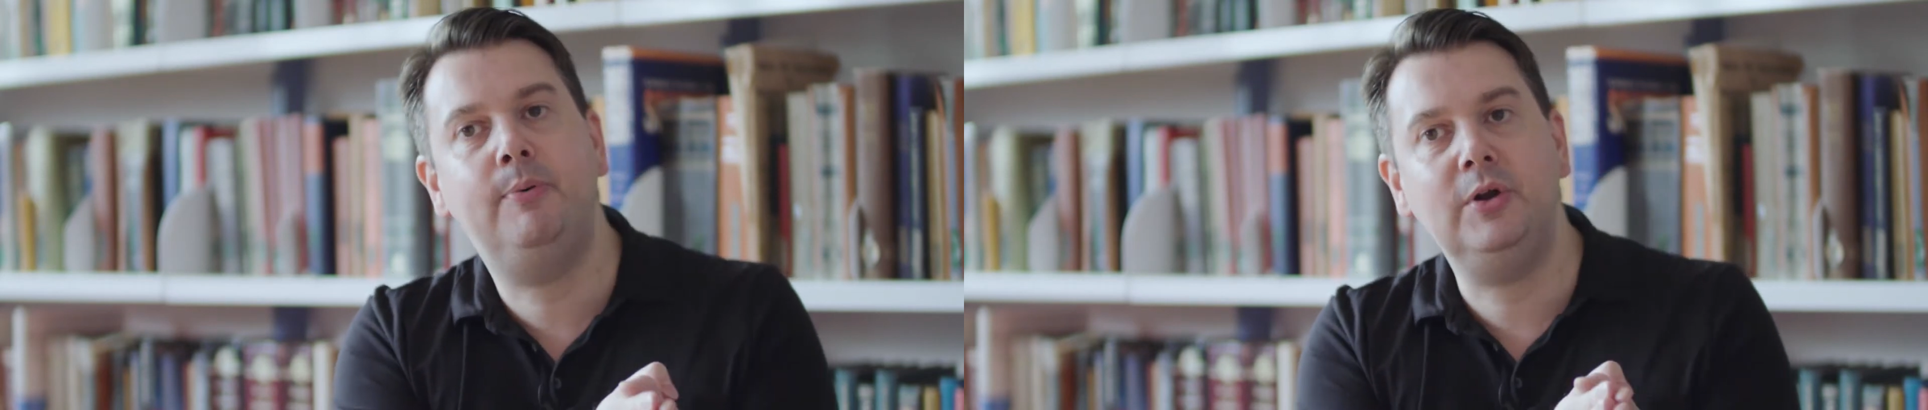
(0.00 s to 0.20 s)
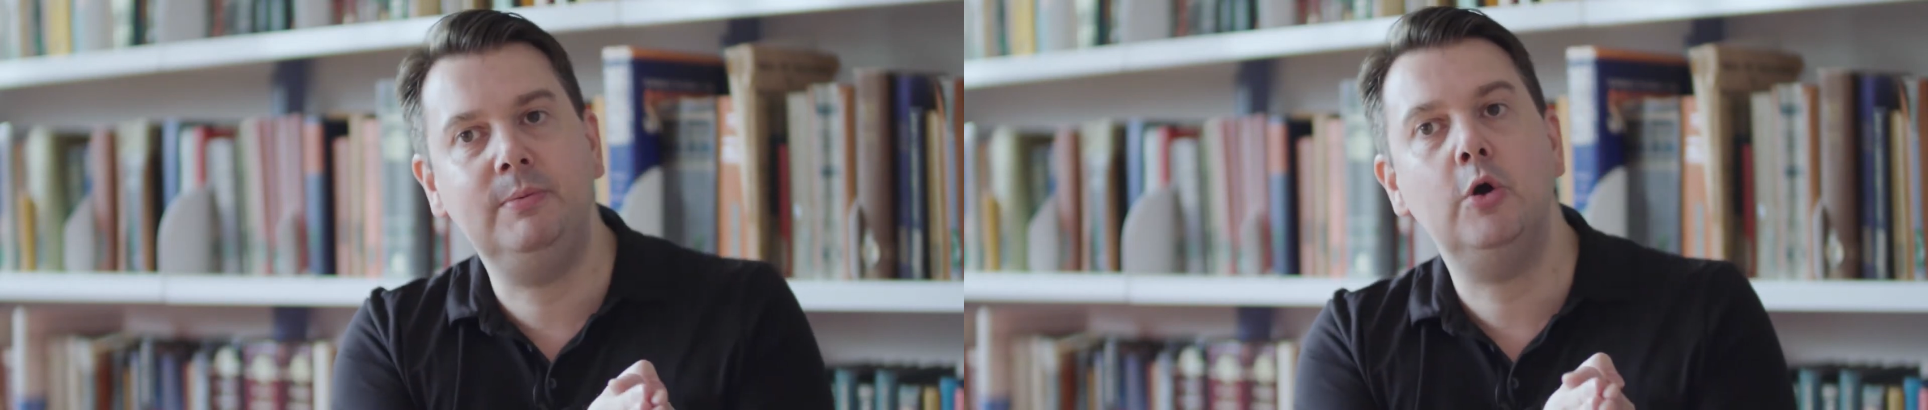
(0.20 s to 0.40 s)

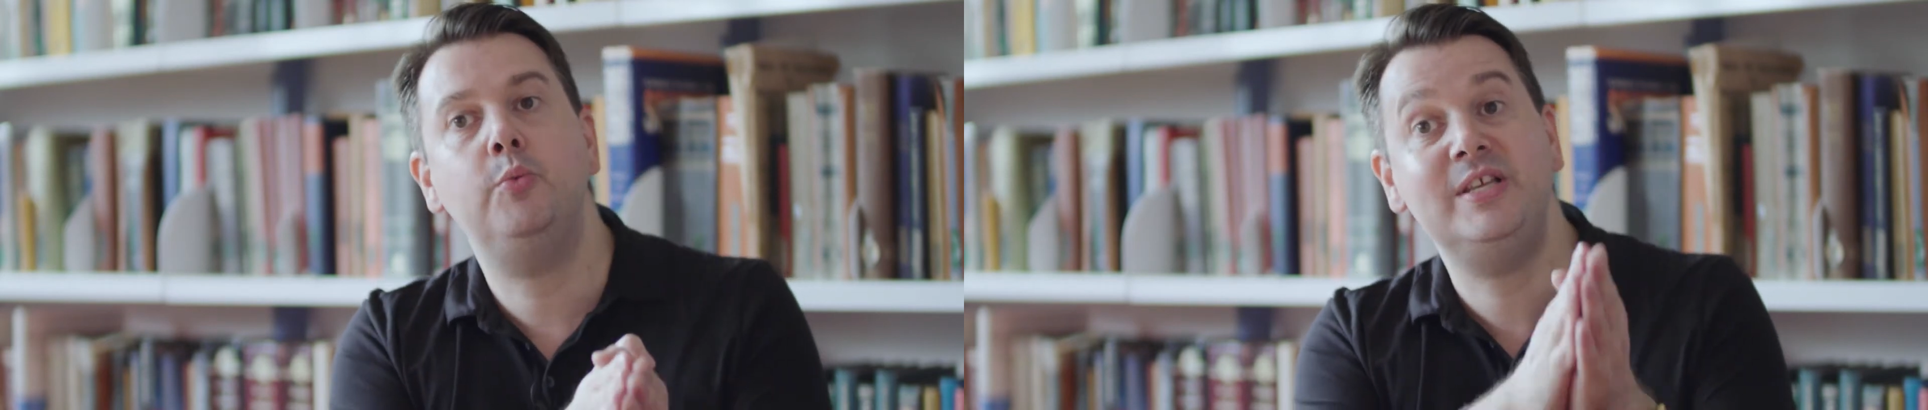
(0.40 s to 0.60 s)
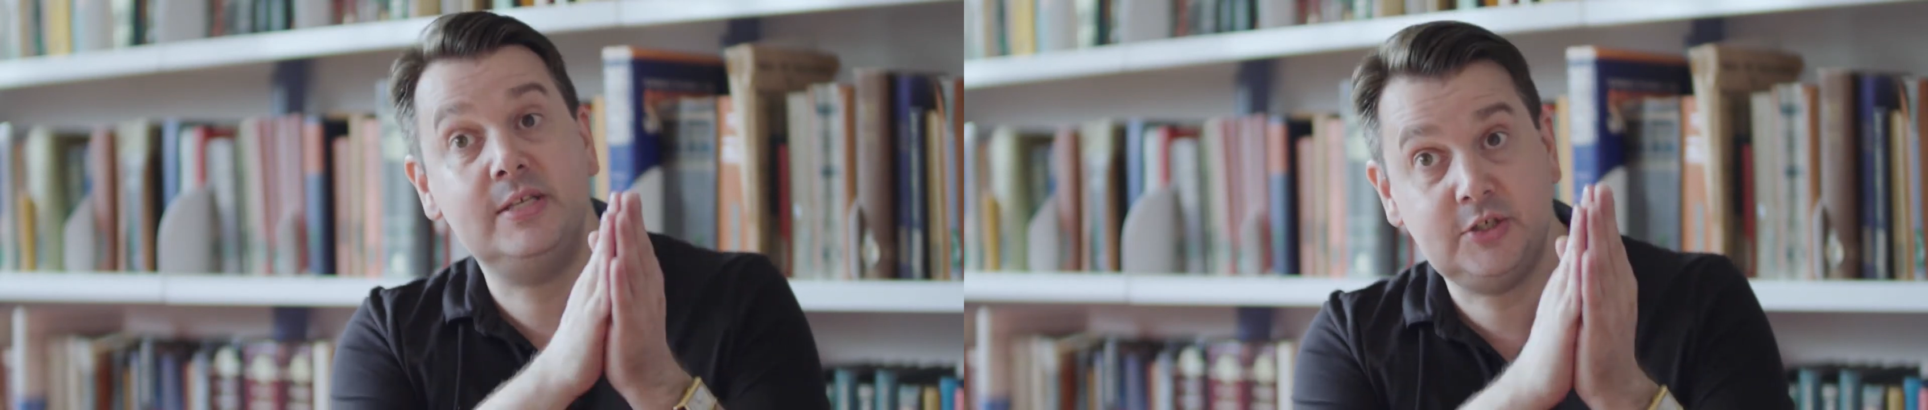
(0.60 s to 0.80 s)
polymer
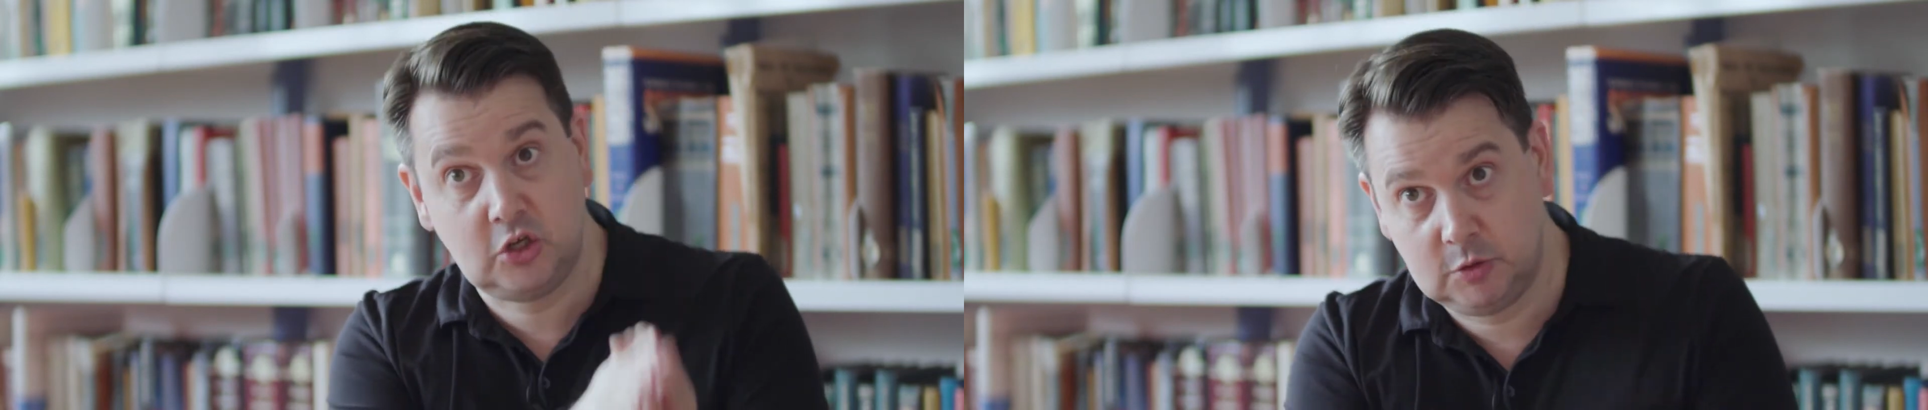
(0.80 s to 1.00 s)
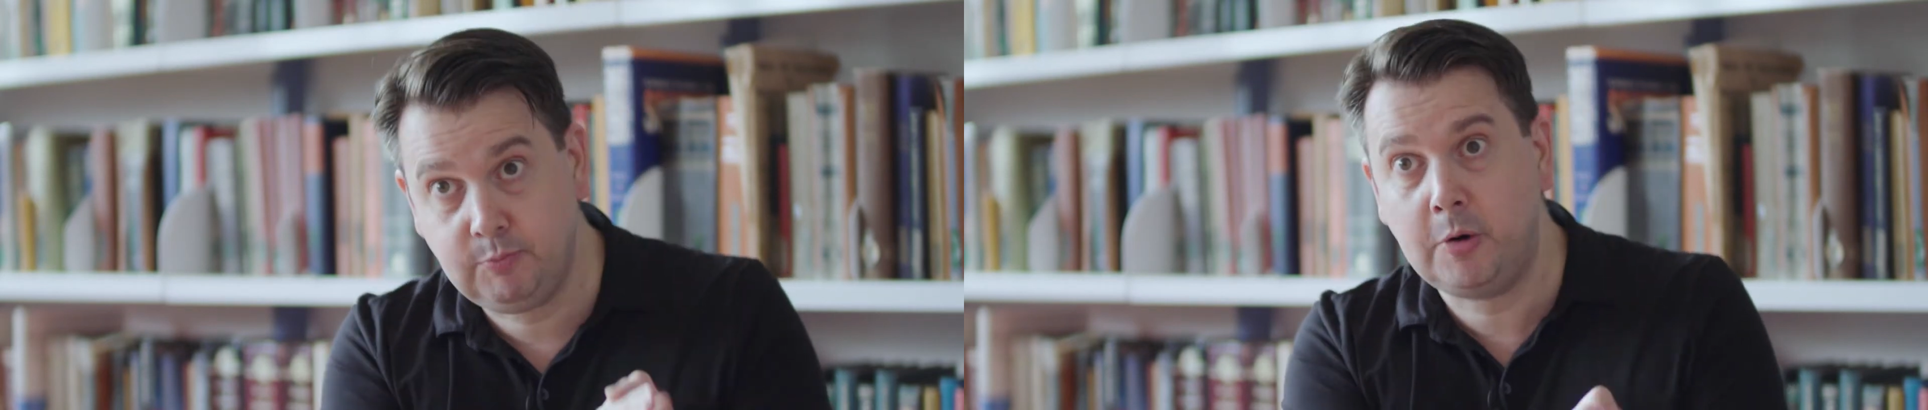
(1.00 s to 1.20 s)
with
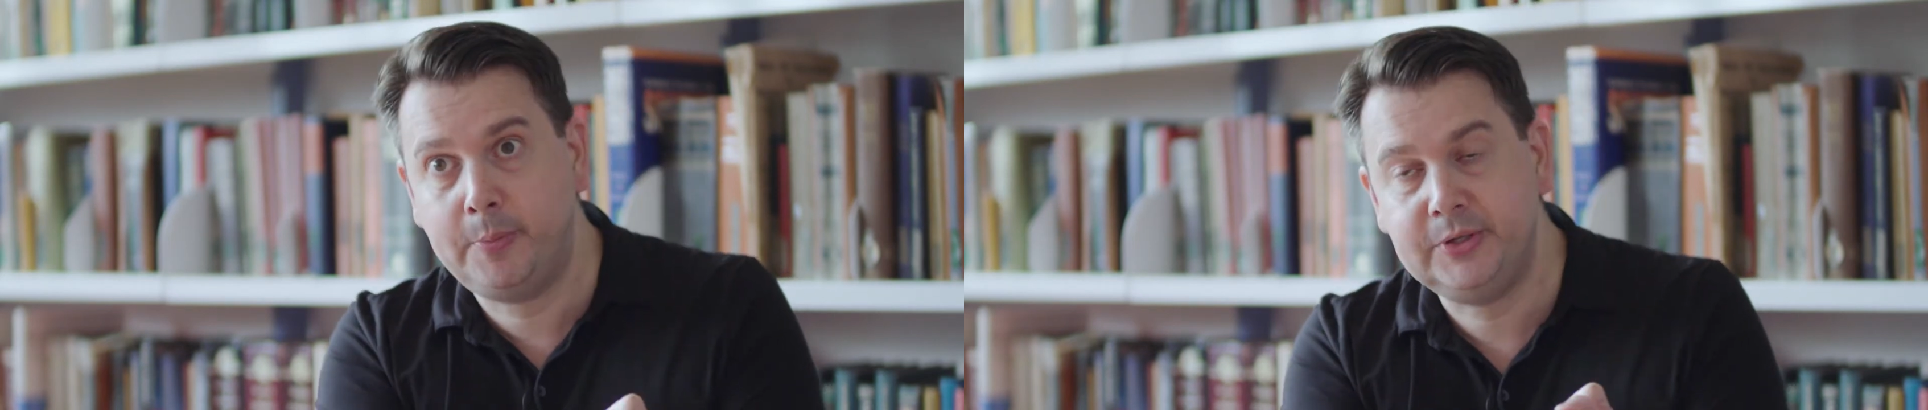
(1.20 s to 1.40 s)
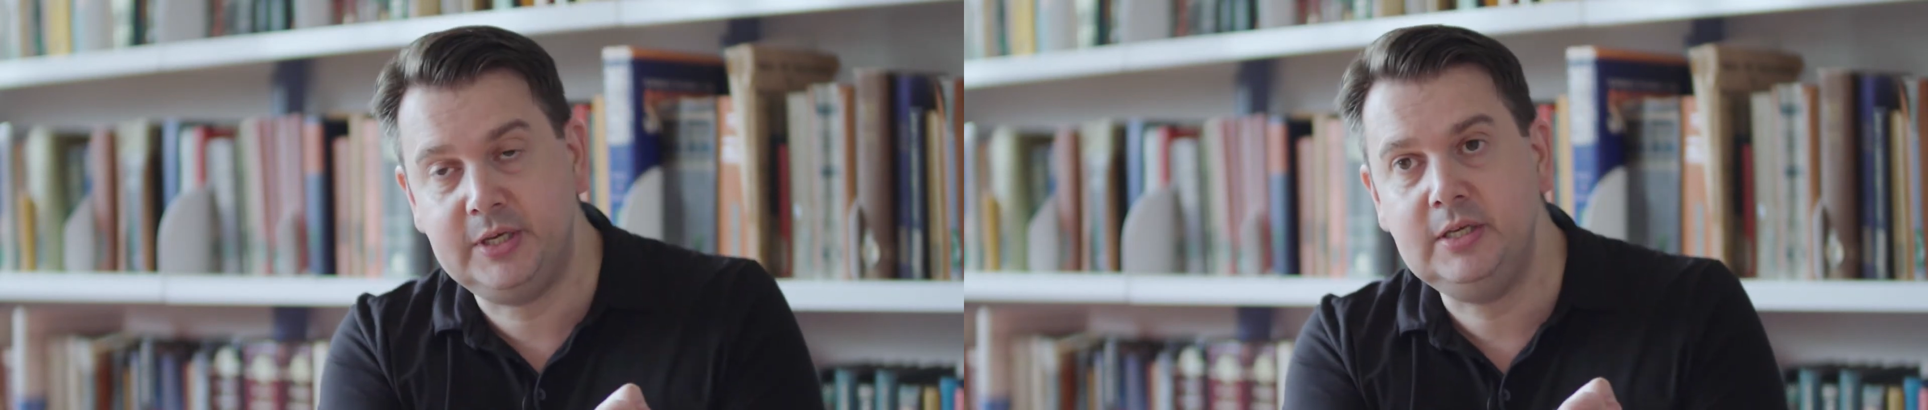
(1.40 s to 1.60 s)
such
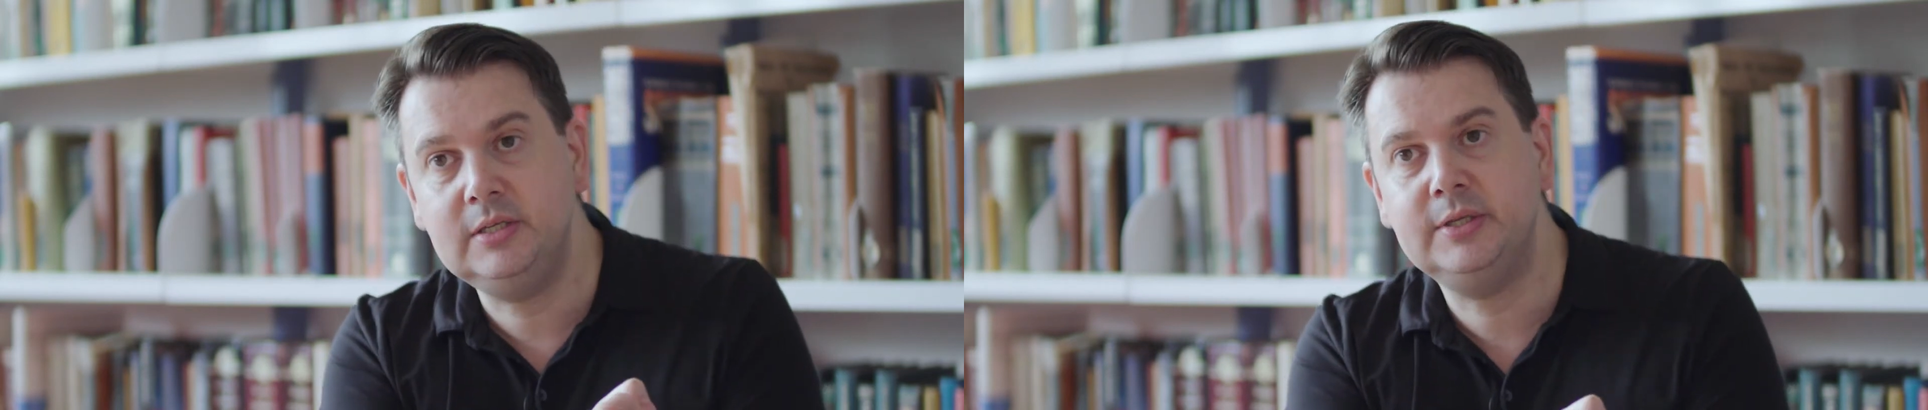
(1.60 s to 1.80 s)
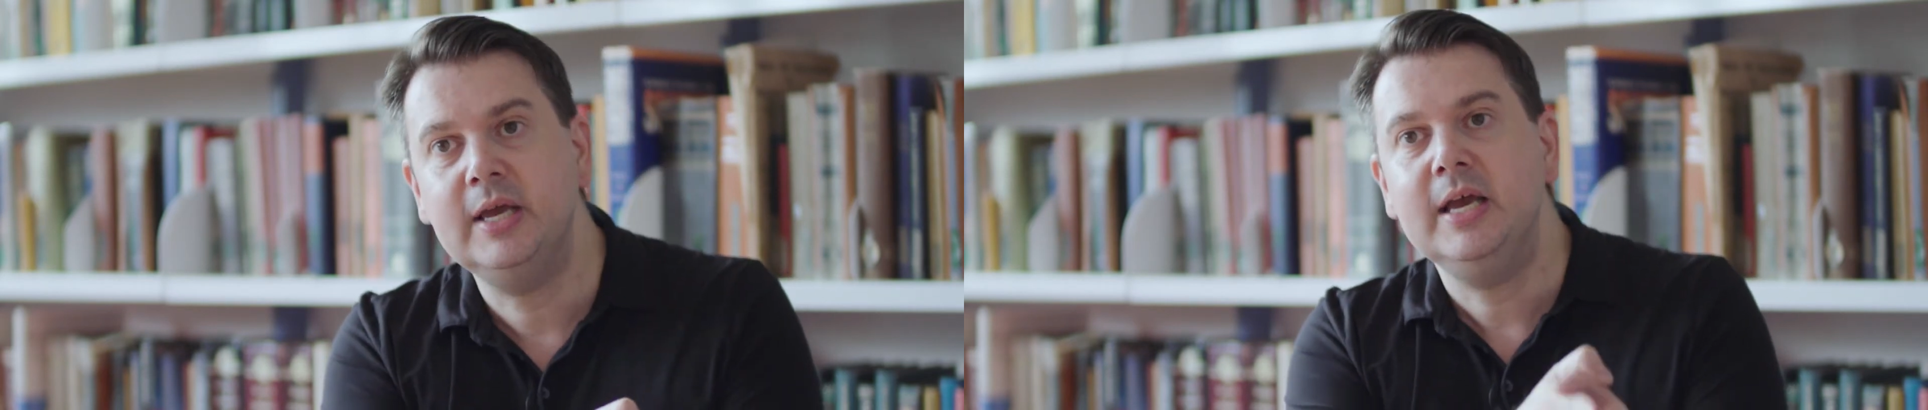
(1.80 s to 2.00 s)

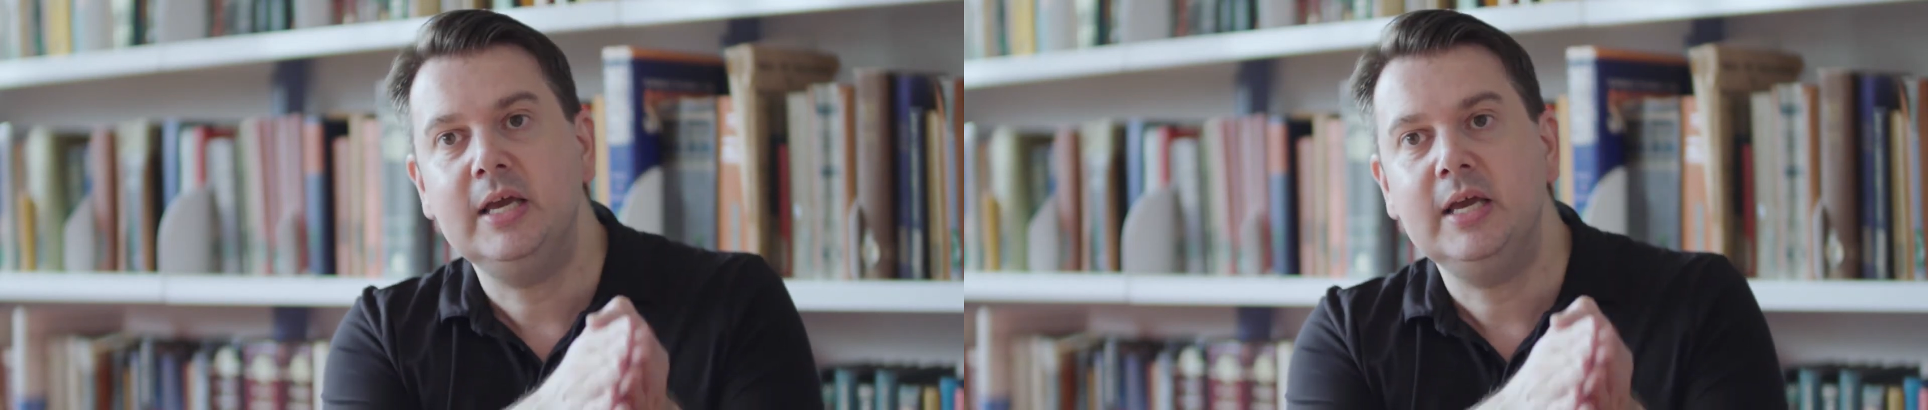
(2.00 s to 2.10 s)
properties